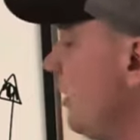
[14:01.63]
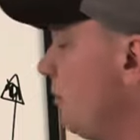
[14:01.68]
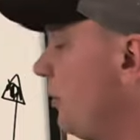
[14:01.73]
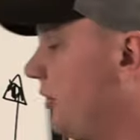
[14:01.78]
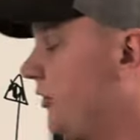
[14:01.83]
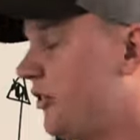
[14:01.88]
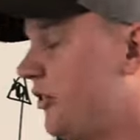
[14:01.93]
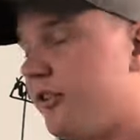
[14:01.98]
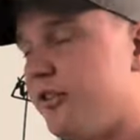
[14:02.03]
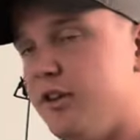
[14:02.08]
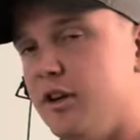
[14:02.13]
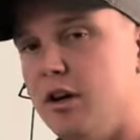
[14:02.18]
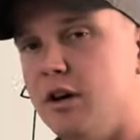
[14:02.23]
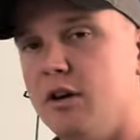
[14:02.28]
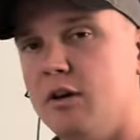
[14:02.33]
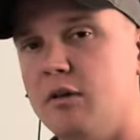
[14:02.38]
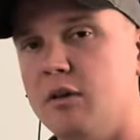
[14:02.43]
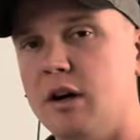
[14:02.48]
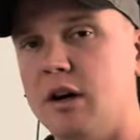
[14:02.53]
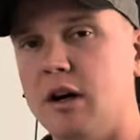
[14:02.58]
but just
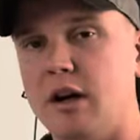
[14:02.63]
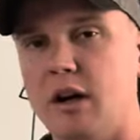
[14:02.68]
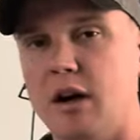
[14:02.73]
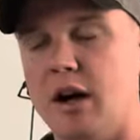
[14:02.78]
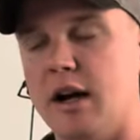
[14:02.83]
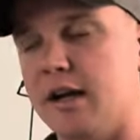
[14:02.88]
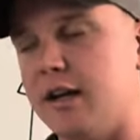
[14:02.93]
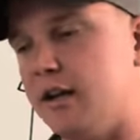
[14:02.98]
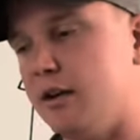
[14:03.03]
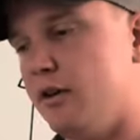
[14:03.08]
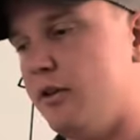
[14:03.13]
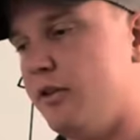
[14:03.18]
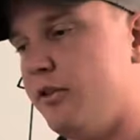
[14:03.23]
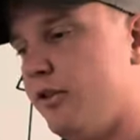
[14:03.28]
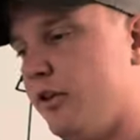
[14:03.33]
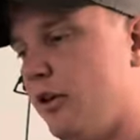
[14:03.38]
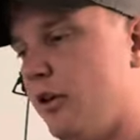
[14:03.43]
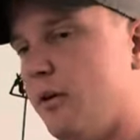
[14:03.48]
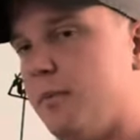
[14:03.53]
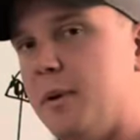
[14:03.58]
know uh, Ahkios
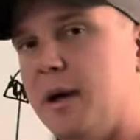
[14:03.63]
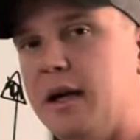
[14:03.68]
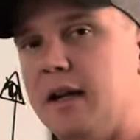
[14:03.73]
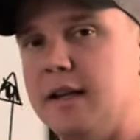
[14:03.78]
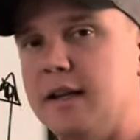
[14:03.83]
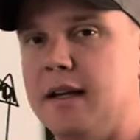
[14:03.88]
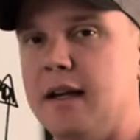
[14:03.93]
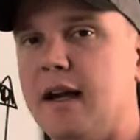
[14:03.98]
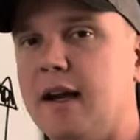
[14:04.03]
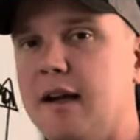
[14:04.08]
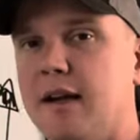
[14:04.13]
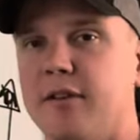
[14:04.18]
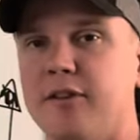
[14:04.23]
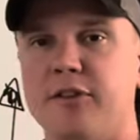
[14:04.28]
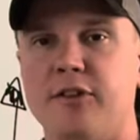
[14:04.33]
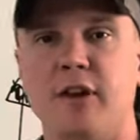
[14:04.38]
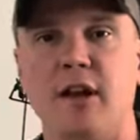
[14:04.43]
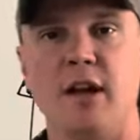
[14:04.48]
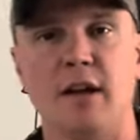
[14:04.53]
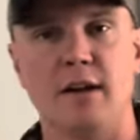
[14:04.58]
are a pain in the
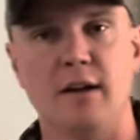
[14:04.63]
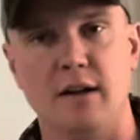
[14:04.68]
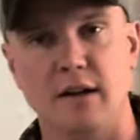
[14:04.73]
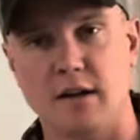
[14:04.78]
ass uh,